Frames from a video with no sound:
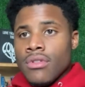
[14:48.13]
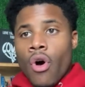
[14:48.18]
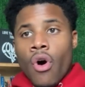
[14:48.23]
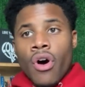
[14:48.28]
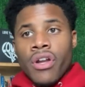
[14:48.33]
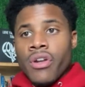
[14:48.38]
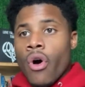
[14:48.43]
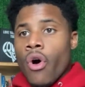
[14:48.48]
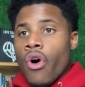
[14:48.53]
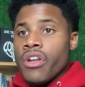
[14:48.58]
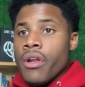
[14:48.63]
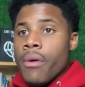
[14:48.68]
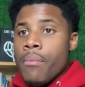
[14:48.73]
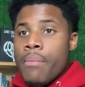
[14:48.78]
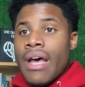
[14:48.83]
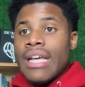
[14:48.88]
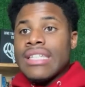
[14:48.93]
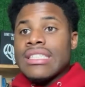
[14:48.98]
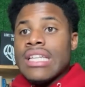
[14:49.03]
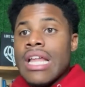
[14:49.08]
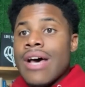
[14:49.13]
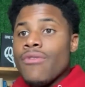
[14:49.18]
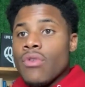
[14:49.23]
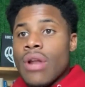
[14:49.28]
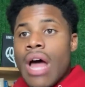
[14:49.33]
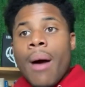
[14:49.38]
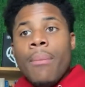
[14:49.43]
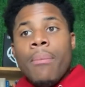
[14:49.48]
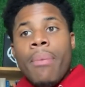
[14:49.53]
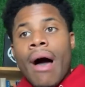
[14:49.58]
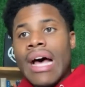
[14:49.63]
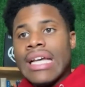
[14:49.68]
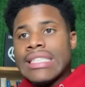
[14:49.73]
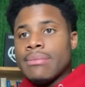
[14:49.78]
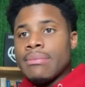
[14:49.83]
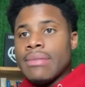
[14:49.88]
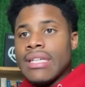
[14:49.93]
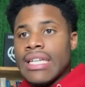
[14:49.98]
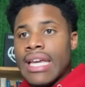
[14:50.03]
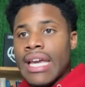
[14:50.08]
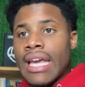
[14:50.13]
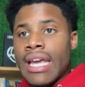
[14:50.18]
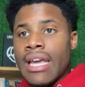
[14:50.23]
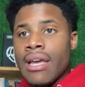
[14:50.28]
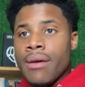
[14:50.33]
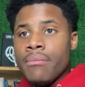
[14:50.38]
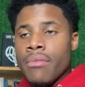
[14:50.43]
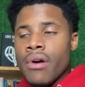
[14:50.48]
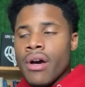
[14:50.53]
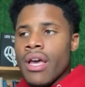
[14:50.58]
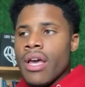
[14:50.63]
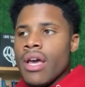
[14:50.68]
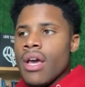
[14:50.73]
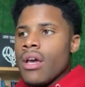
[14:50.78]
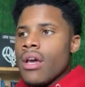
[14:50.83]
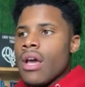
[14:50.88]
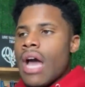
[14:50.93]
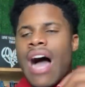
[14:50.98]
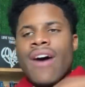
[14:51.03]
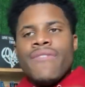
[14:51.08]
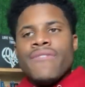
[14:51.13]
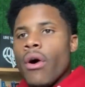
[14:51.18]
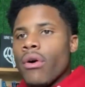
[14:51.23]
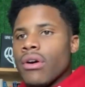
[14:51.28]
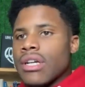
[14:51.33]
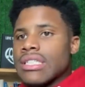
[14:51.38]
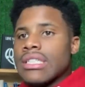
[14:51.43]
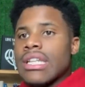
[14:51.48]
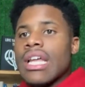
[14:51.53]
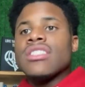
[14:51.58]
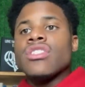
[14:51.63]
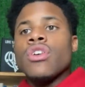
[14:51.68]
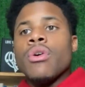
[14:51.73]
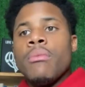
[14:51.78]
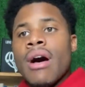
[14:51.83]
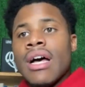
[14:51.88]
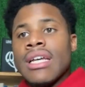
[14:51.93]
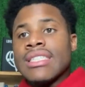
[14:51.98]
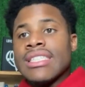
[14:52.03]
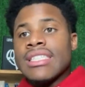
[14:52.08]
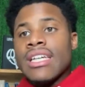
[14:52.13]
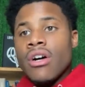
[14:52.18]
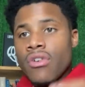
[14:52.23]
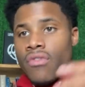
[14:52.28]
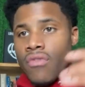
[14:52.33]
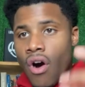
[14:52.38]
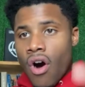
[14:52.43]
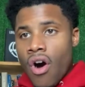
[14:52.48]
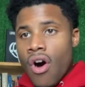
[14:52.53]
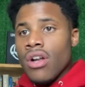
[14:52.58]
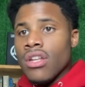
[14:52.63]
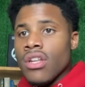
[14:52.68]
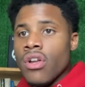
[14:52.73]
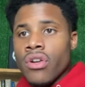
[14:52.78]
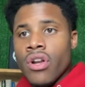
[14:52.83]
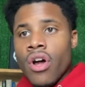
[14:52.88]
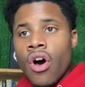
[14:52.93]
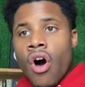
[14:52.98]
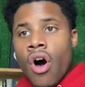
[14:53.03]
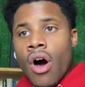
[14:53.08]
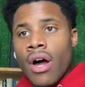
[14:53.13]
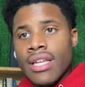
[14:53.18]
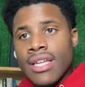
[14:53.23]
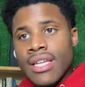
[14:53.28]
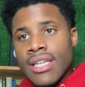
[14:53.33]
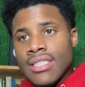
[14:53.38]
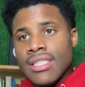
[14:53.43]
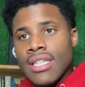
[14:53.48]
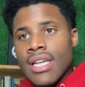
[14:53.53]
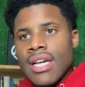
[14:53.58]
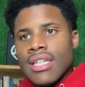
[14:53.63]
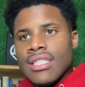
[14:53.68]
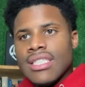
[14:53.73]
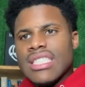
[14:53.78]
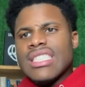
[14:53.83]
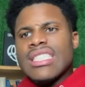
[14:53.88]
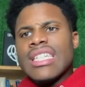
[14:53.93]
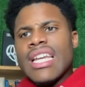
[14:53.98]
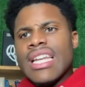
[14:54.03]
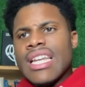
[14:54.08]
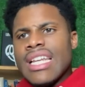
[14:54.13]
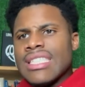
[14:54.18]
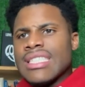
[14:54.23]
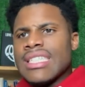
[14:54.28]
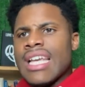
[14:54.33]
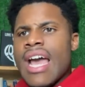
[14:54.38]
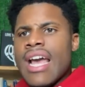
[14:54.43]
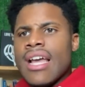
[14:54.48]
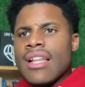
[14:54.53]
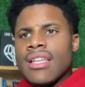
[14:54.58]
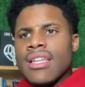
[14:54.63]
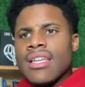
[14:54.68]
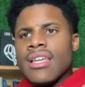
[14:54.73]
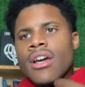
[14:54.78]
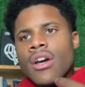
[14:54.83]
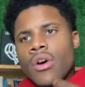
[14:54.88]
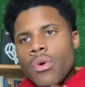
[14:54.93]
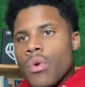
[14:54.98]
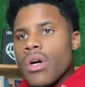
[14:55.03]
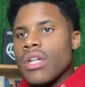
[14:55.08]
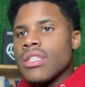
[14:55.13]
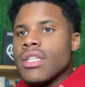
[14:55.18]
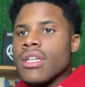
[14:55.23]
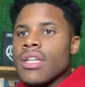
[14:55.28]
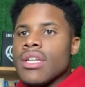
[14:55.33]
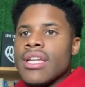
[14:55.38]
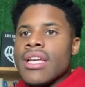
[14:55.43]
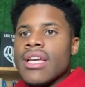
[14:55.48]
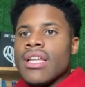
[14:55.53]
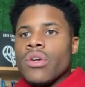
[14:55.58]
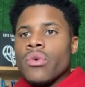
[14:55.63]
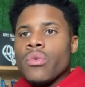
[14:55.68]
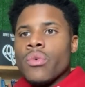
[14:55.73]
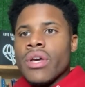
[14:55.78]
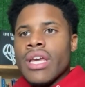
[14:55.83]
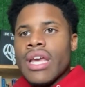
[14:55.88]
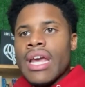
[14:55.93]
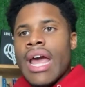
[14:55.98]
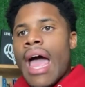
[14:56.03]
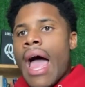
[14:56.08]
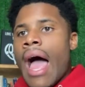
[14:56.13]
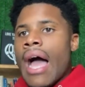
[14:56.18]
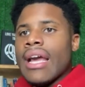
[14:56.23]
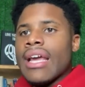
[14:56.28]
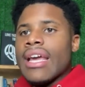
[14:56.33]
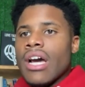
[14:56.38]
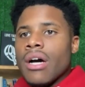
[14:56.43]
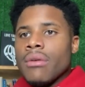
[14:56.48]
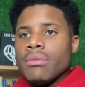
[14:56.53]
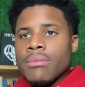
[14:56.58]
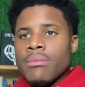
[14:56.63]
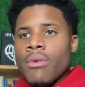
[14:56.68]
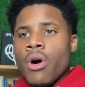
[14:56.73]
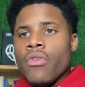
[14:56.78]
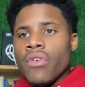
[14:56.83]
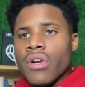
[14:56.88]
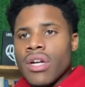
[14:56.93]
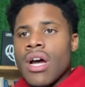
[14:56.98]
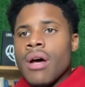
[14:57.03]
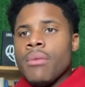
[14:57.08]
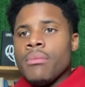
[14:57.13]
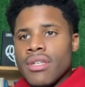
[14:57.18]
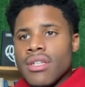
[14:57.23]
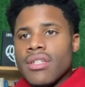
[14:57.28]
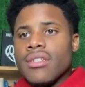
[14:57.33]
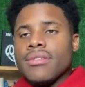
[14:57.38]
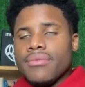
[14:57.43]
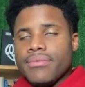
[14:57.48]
on the best level that I possibly can. But I focus less on myself, all on the audience, just seeing exactly what they're dealing with and how I can help them overcome it.